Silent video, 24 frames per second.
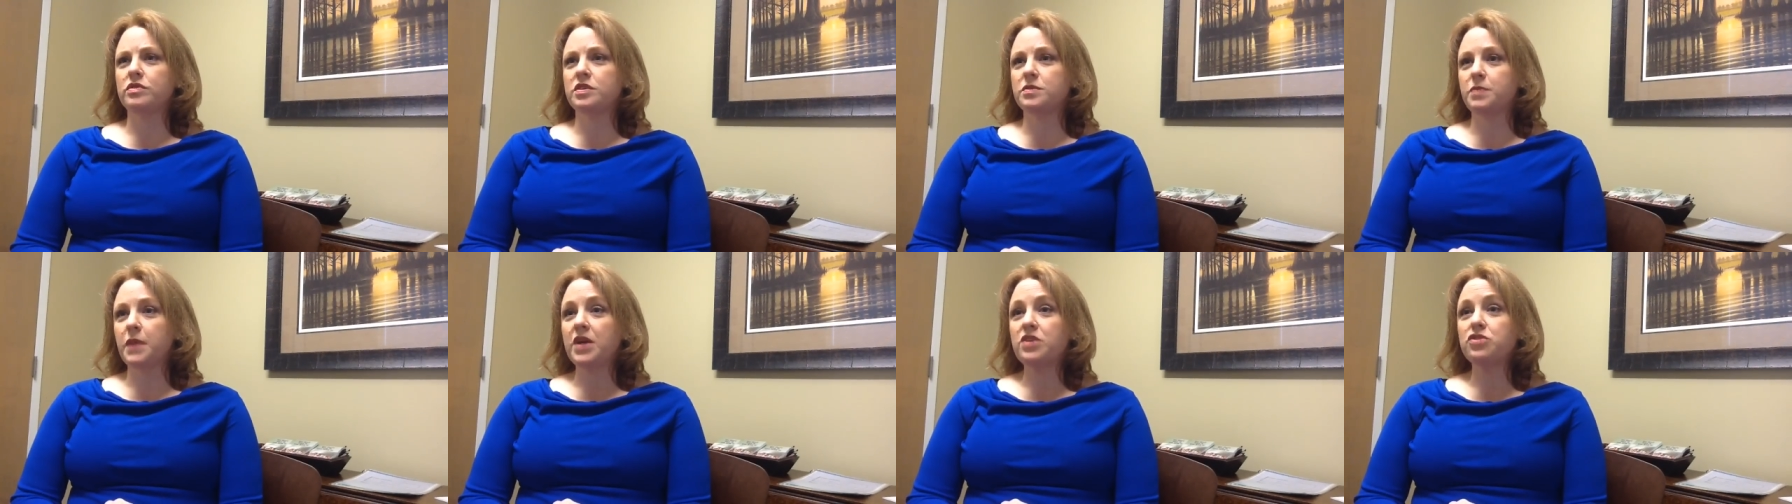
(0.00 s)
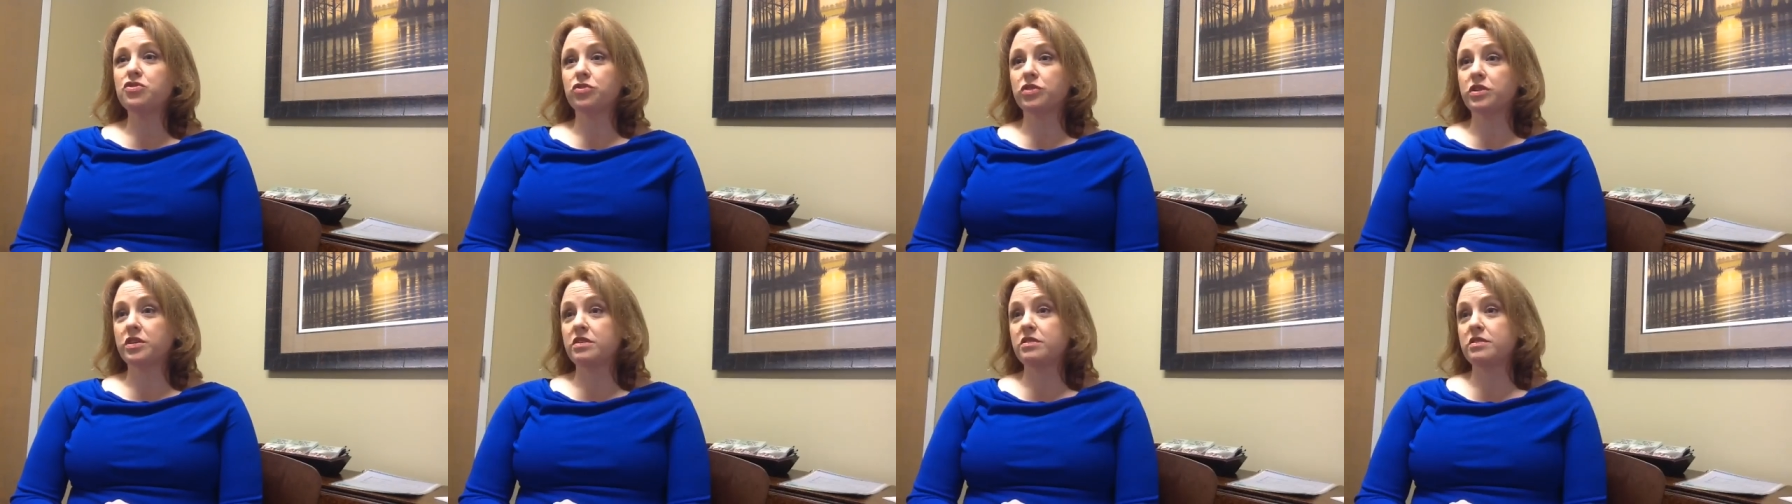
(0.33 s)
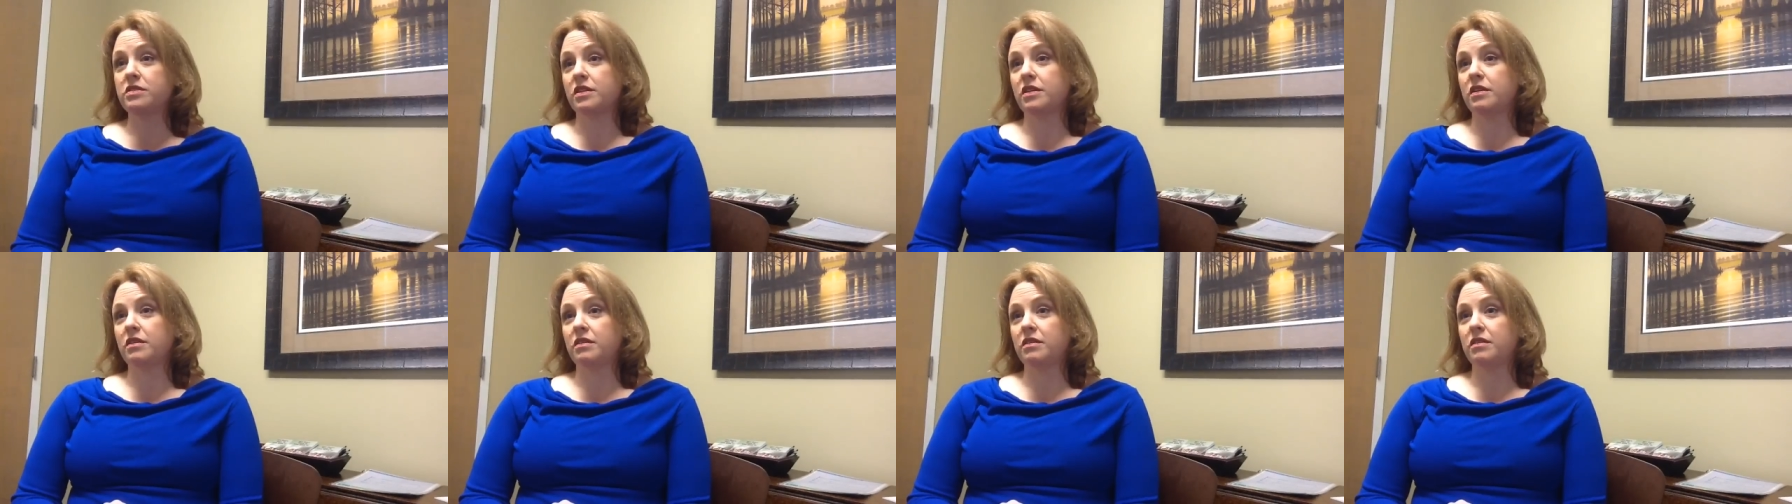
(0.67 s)

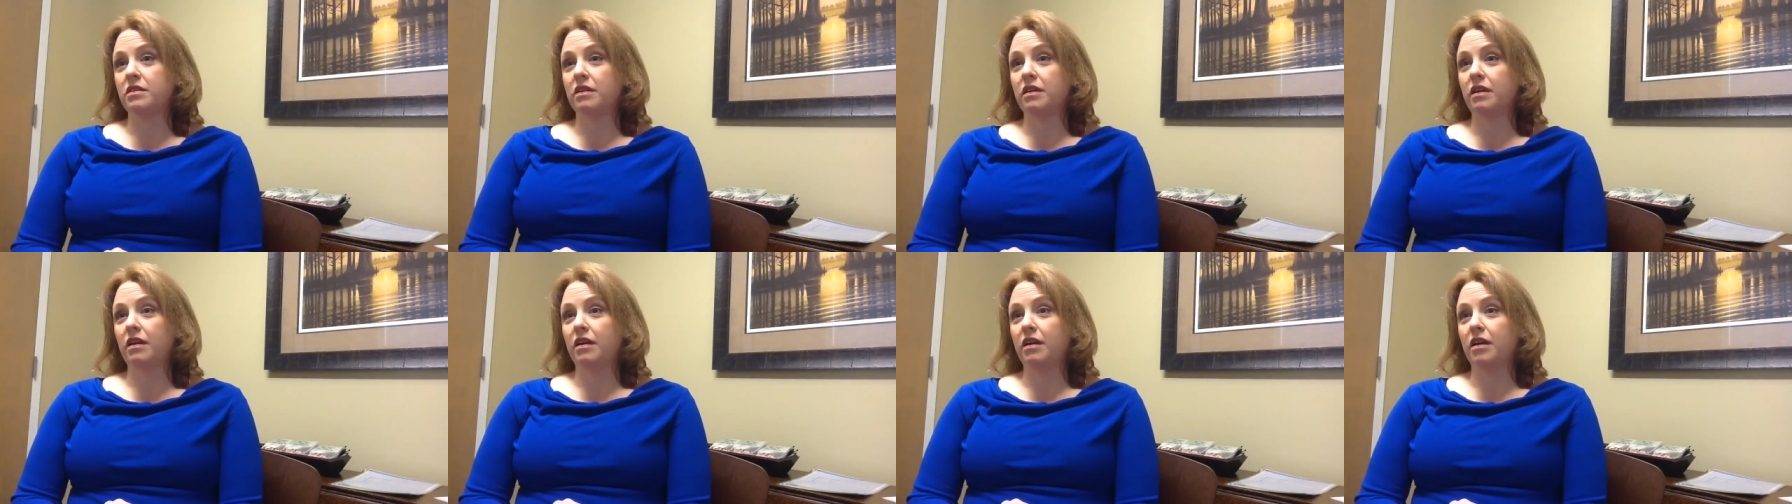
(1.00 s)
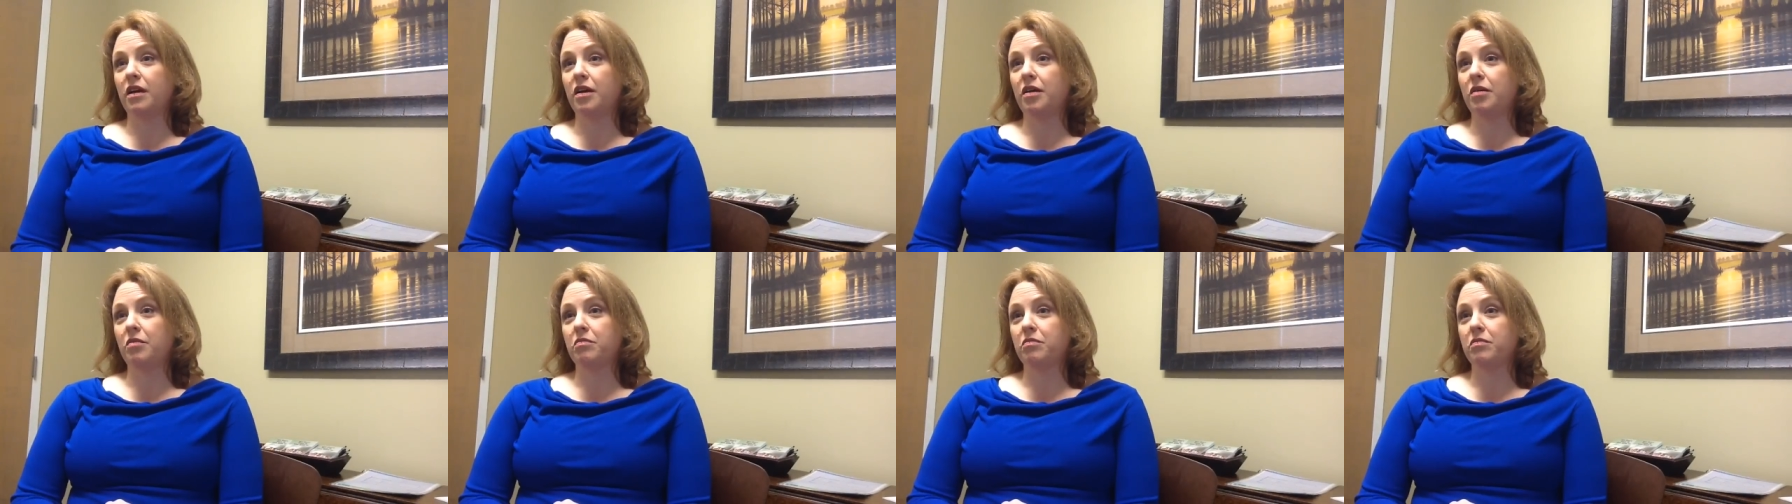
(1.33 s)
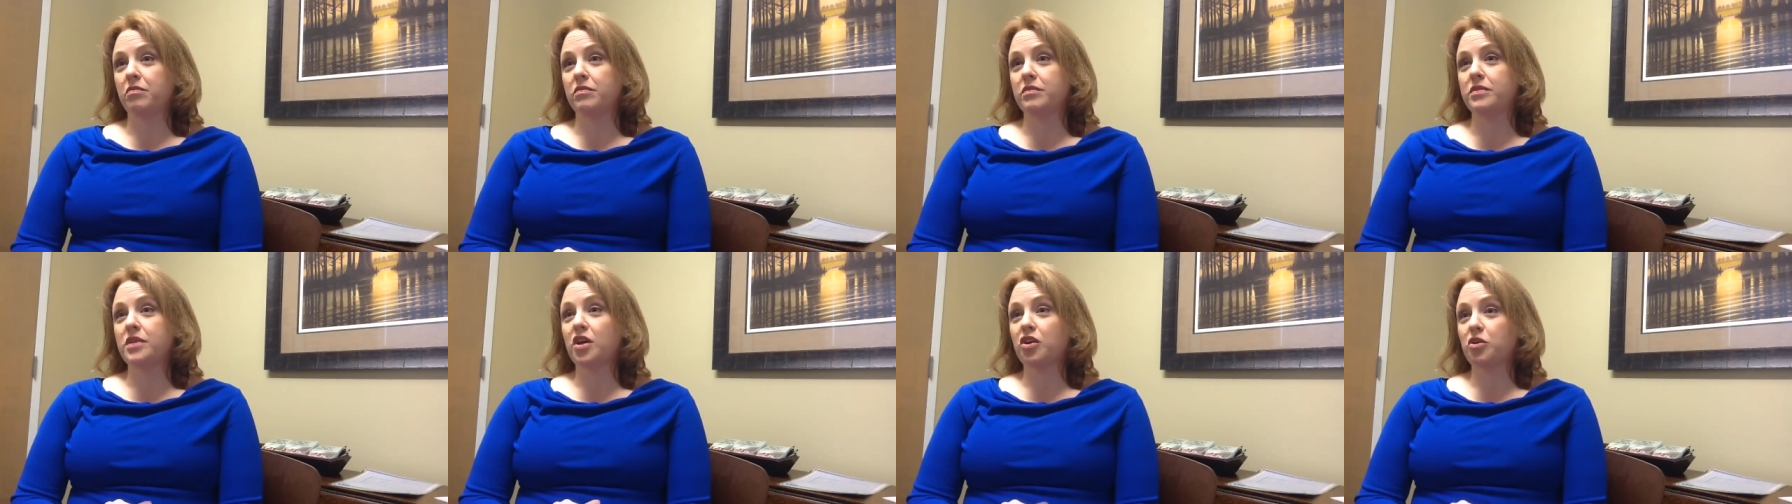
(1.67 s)
specialties that
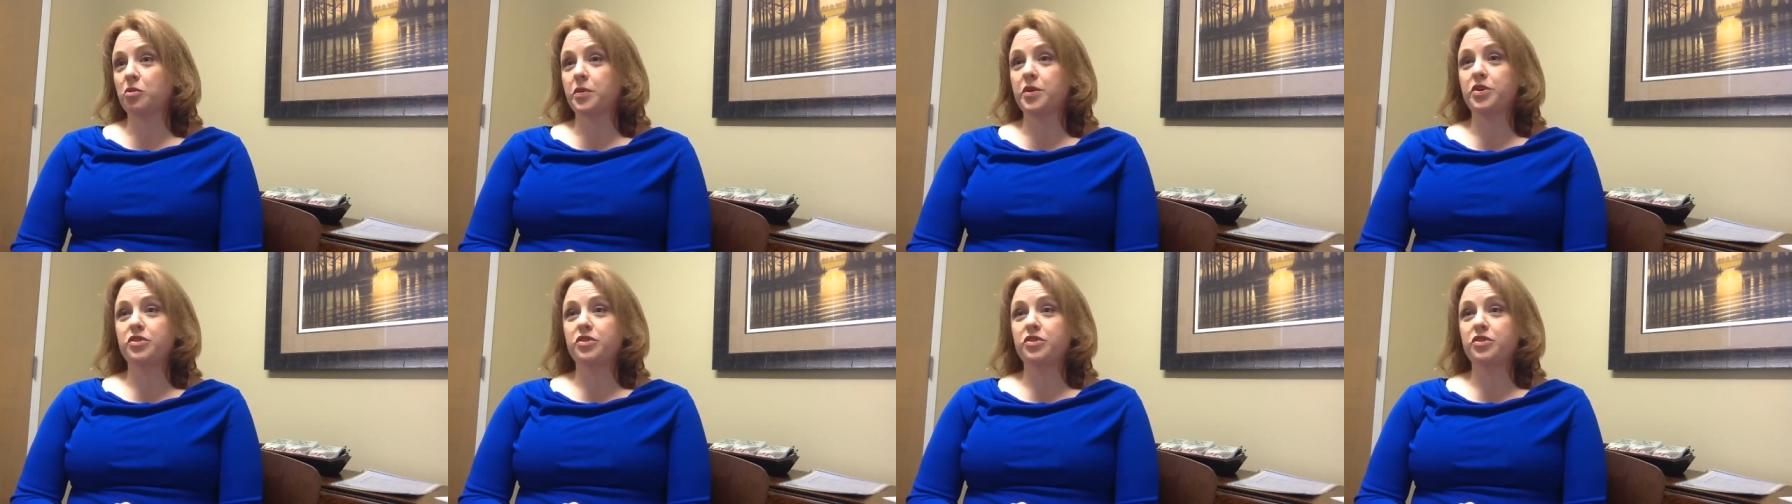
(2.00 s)
um, Dr.